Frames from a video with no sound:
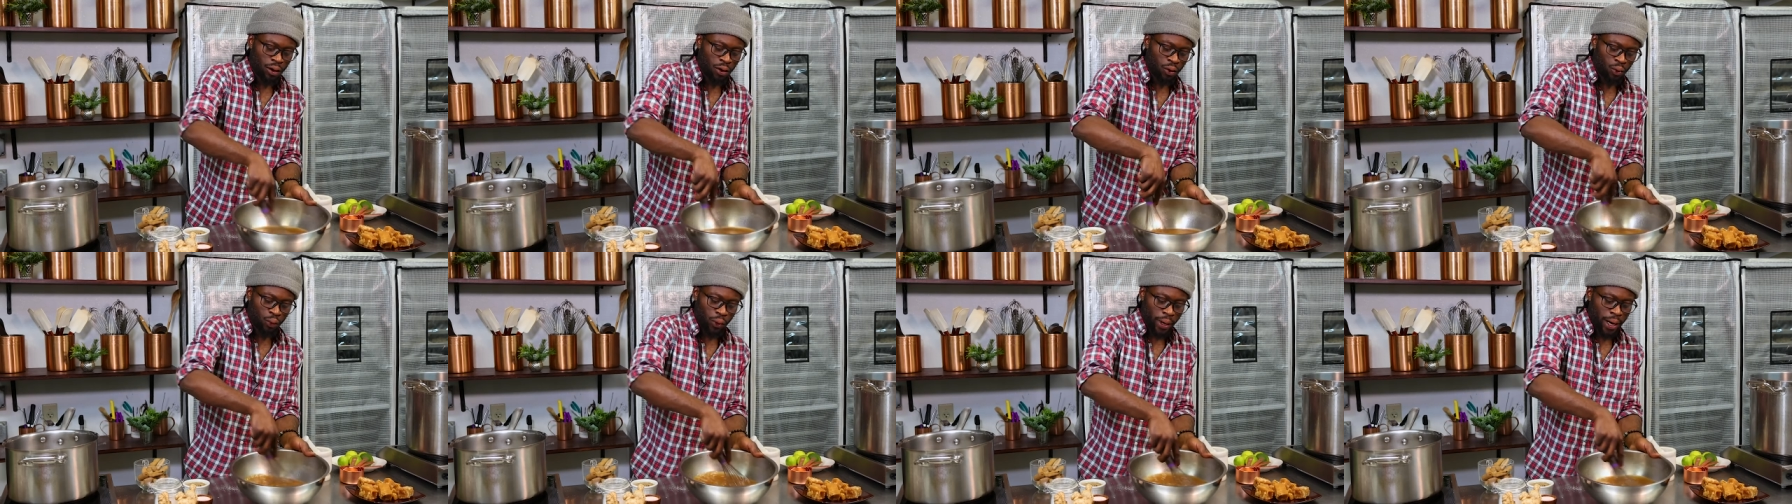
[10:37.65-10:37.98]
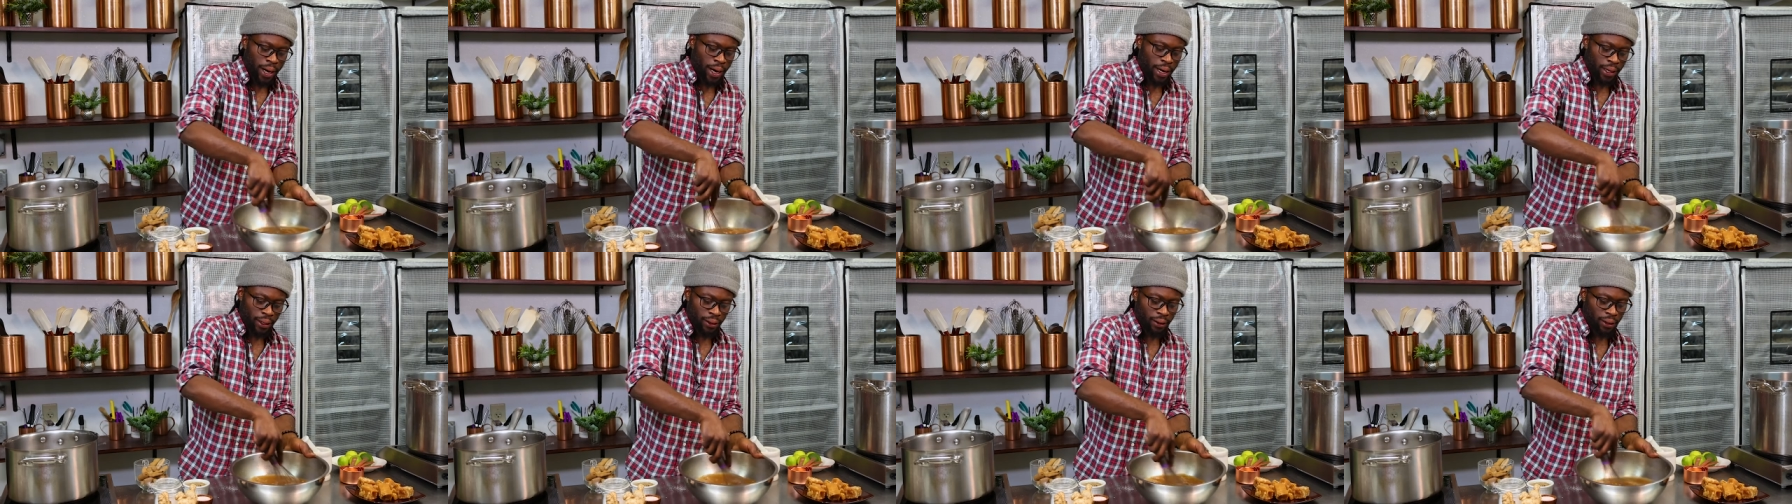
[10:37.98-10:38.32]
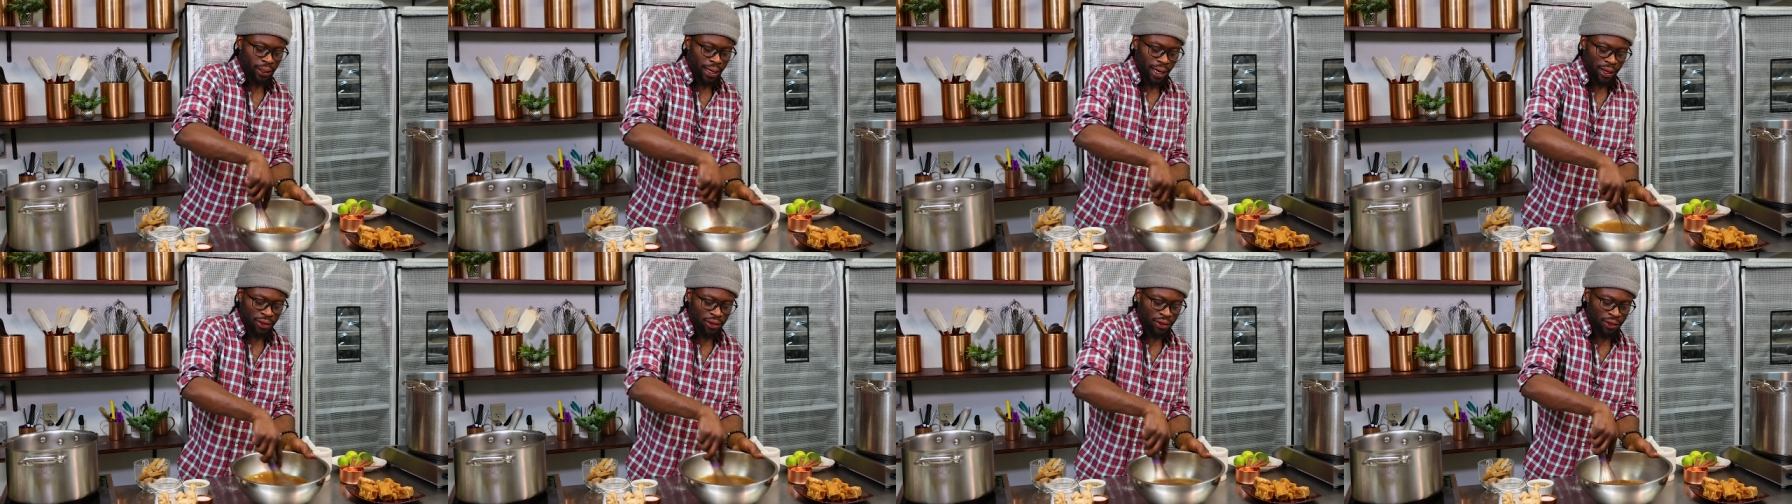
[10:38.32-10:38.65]
All right,
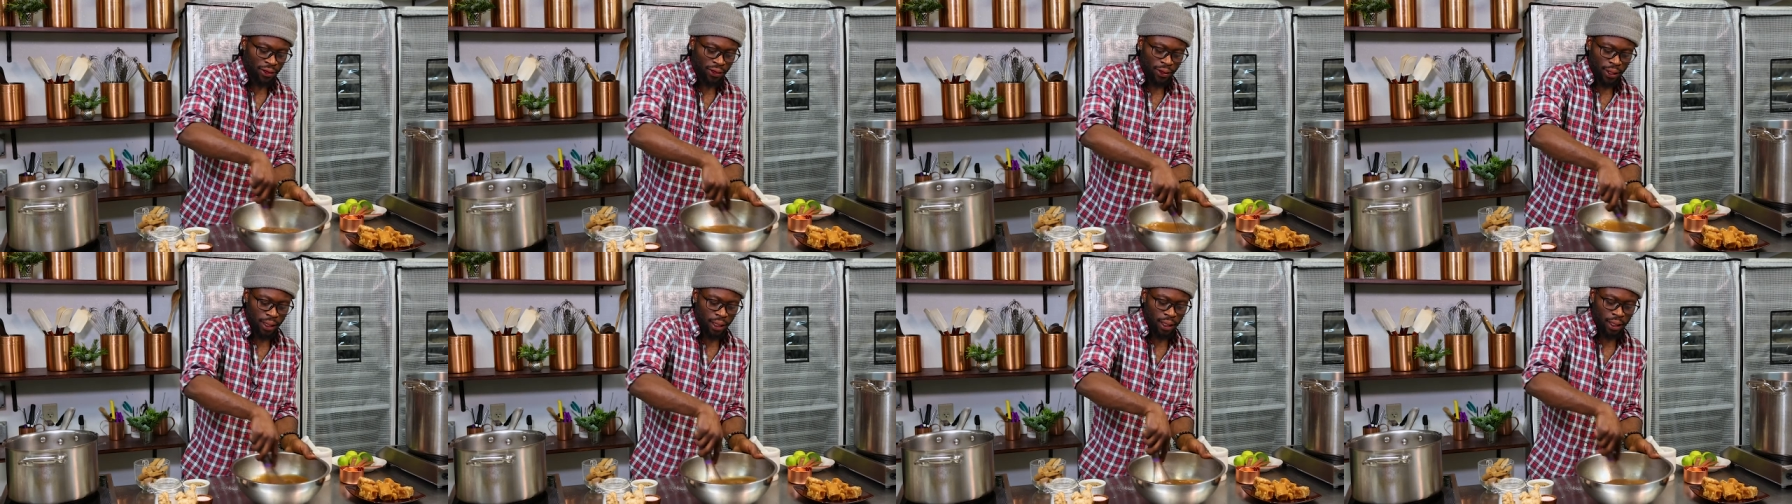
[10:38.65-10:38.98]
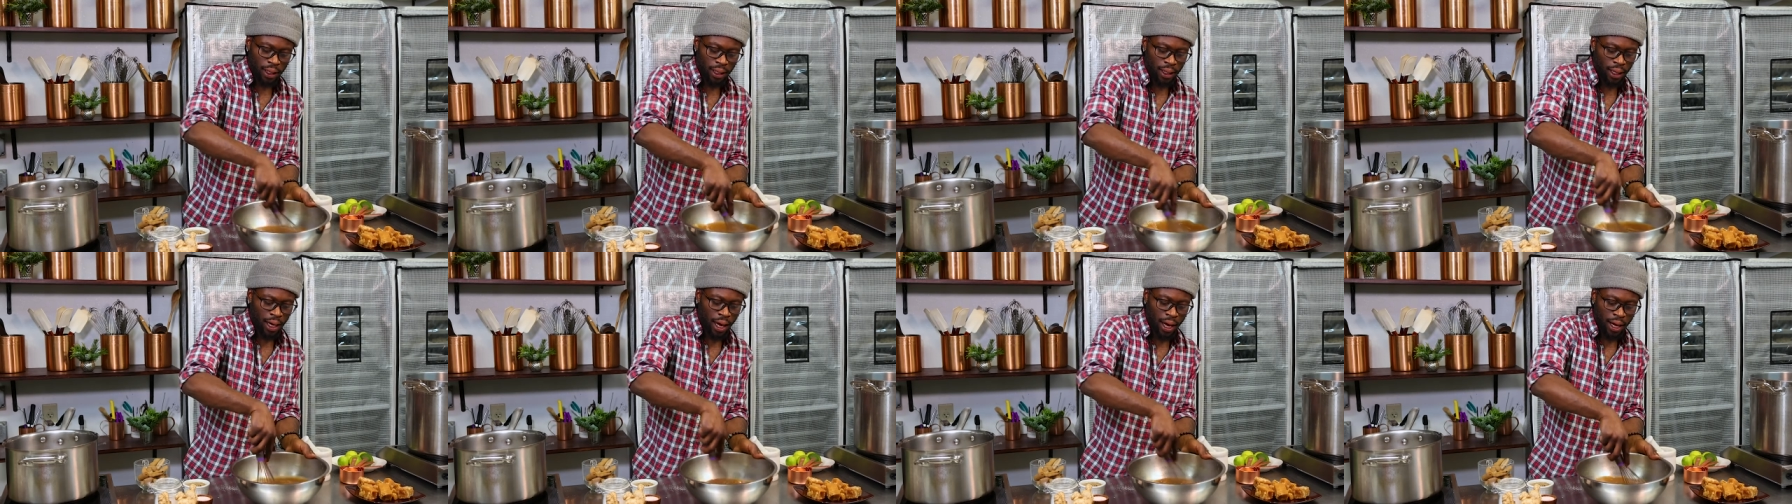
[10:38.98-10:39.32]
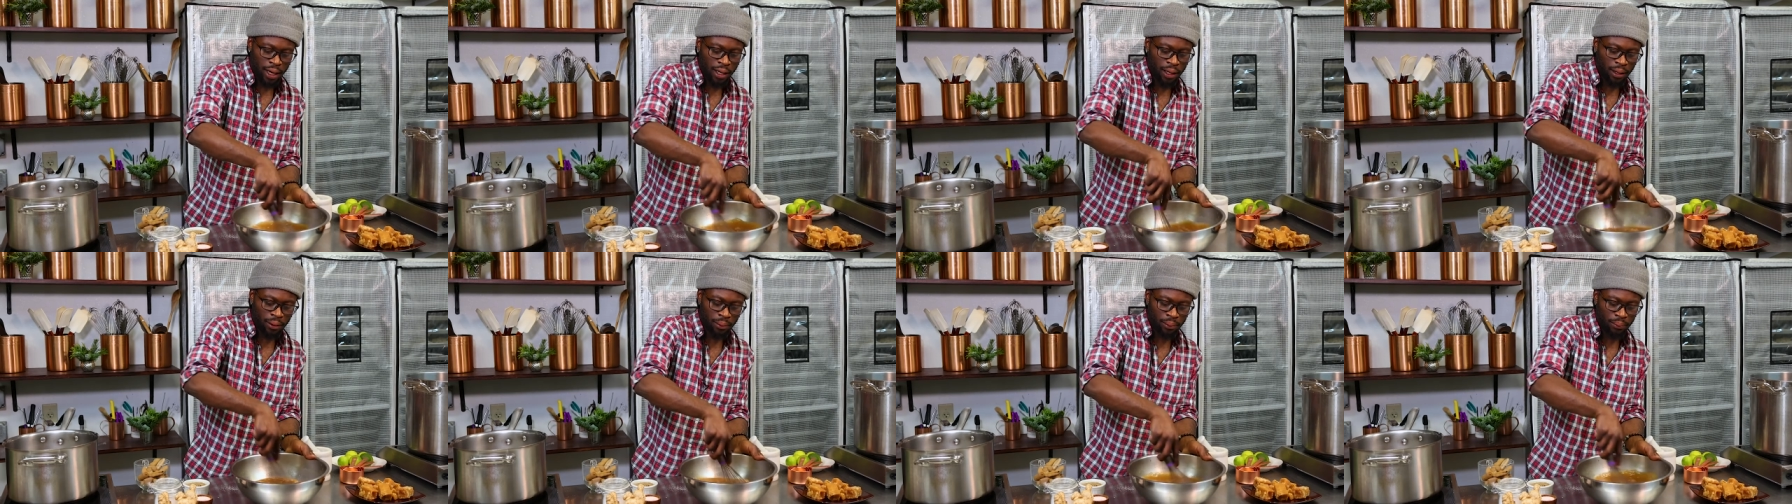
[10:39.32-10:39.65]
I think
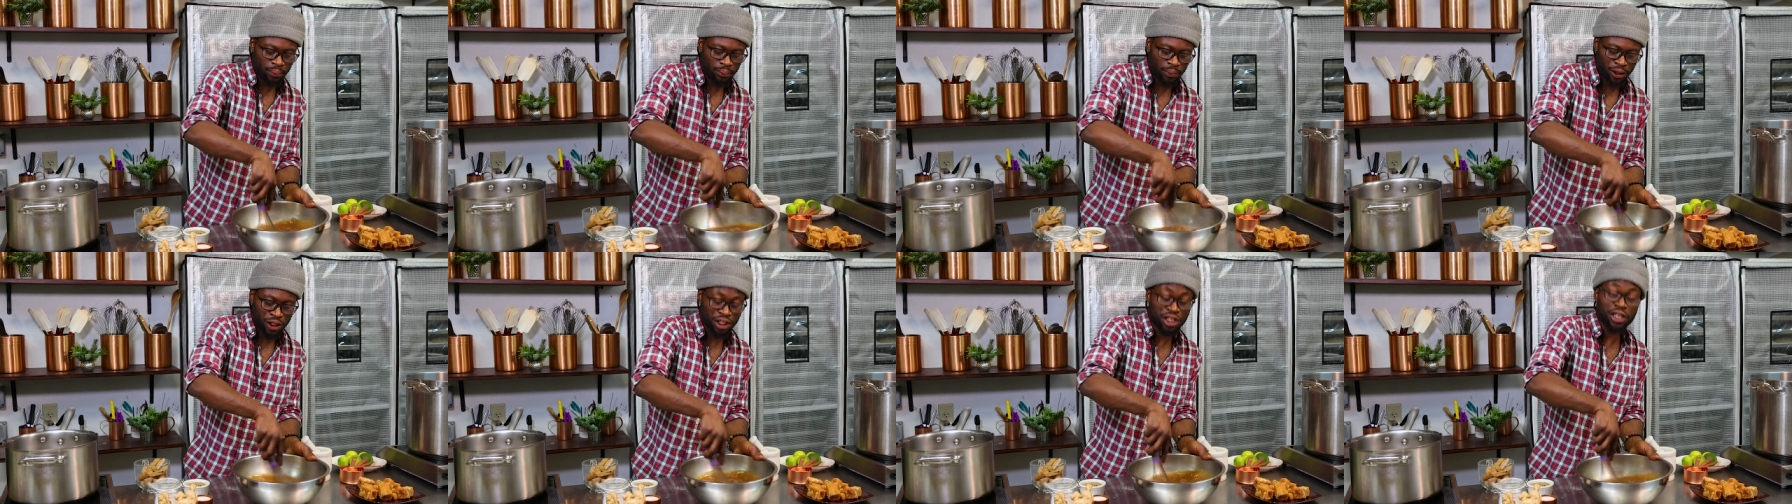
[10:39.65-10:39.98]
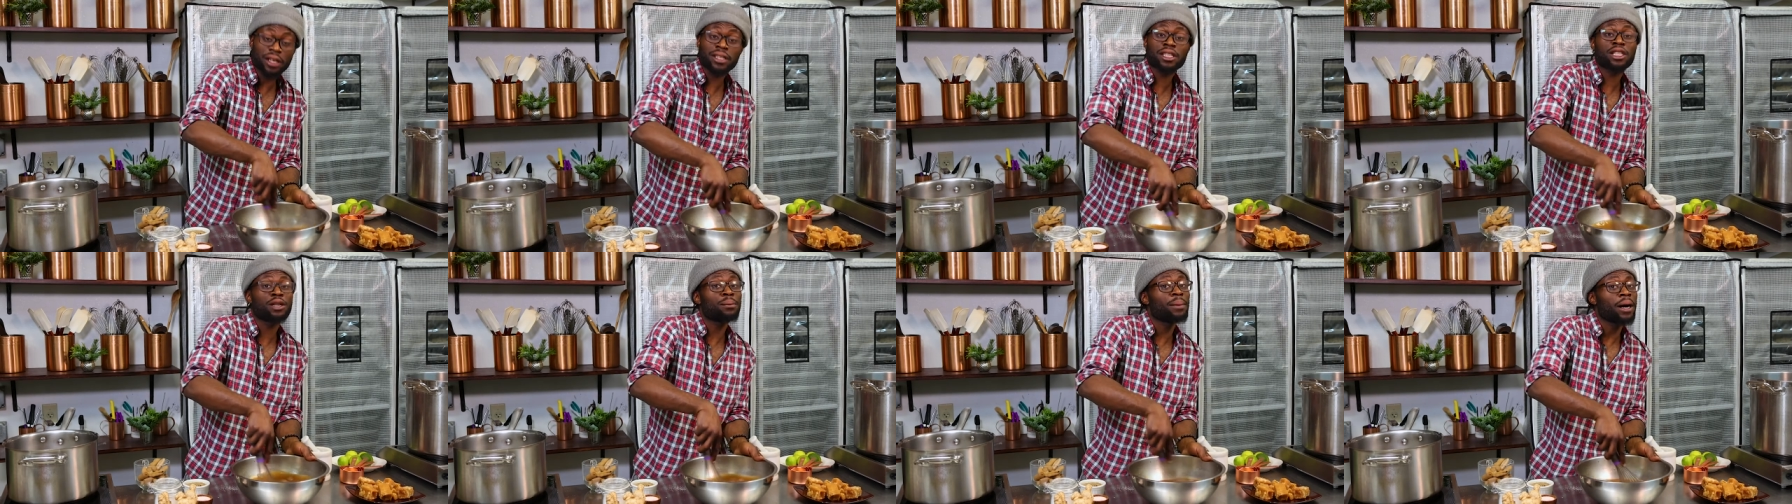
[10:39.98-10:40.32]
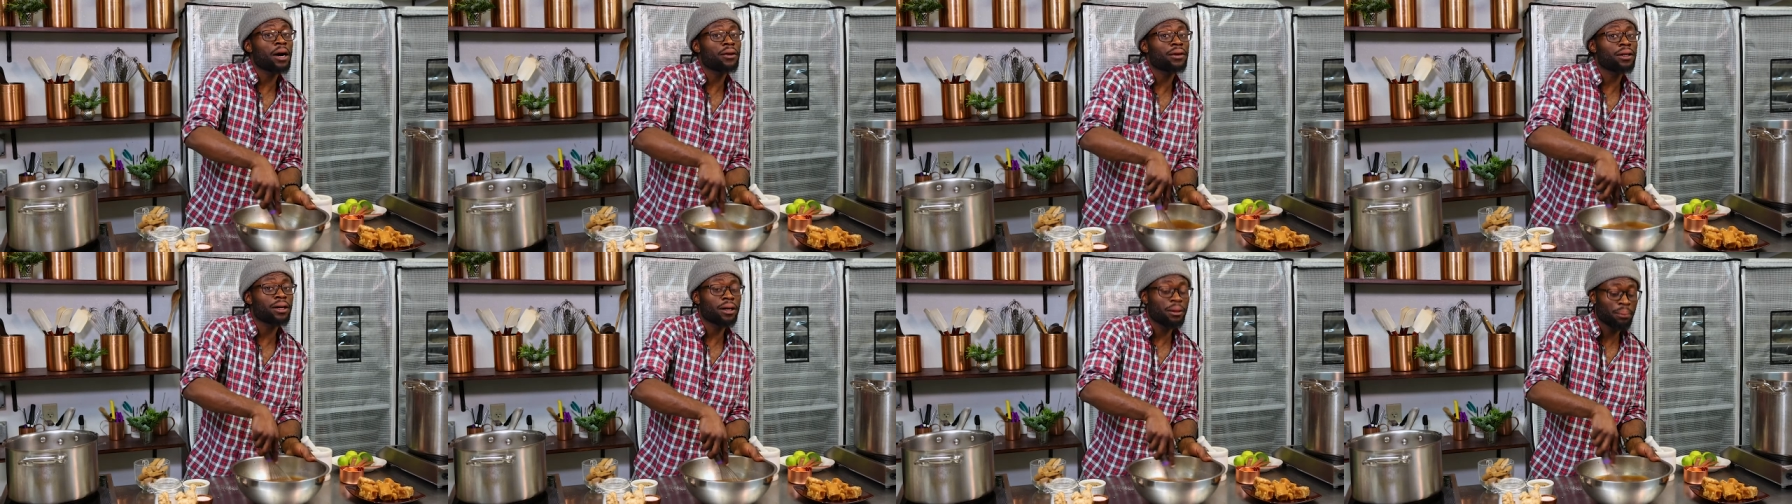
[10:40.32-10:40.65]
I am just
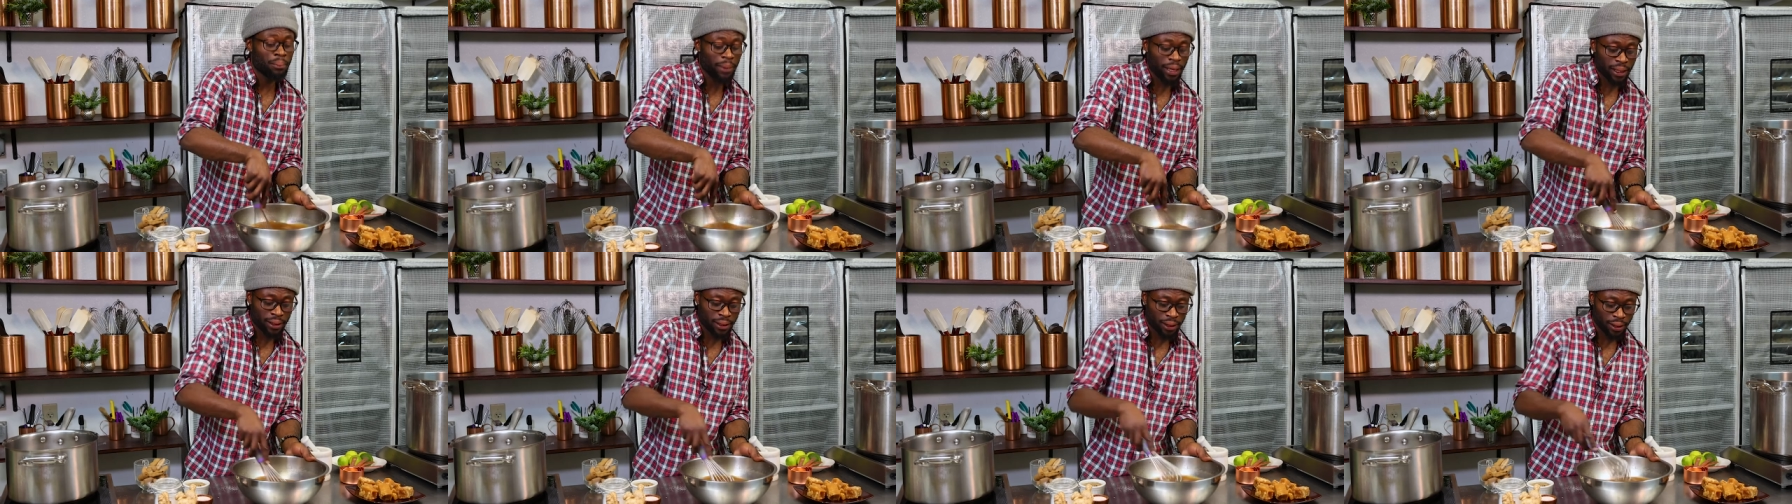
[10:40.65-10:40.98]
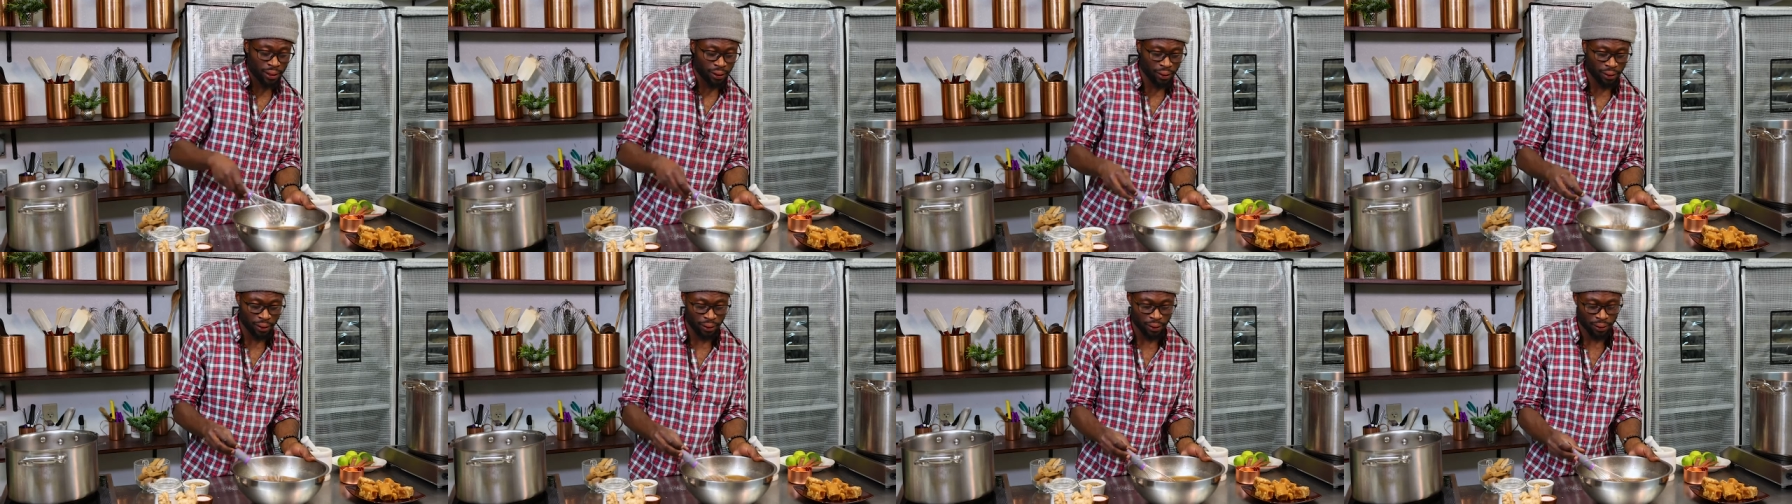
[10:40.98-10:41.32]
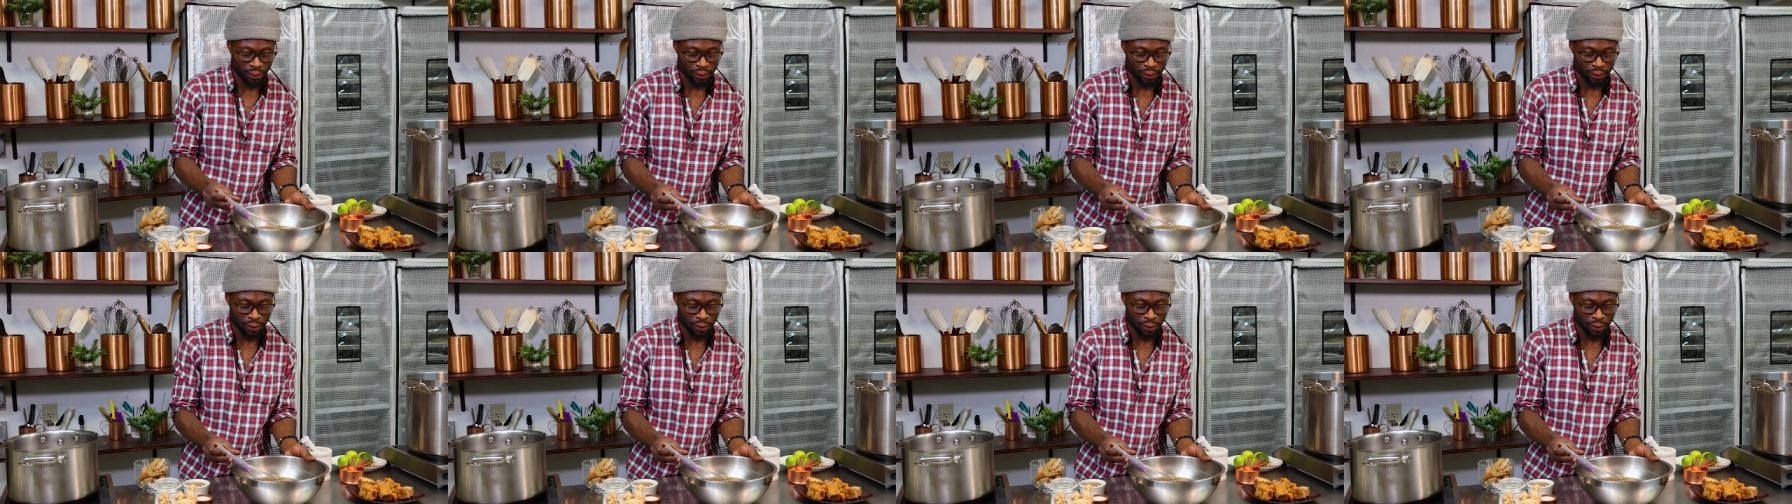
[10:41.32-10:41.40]
about done mixing.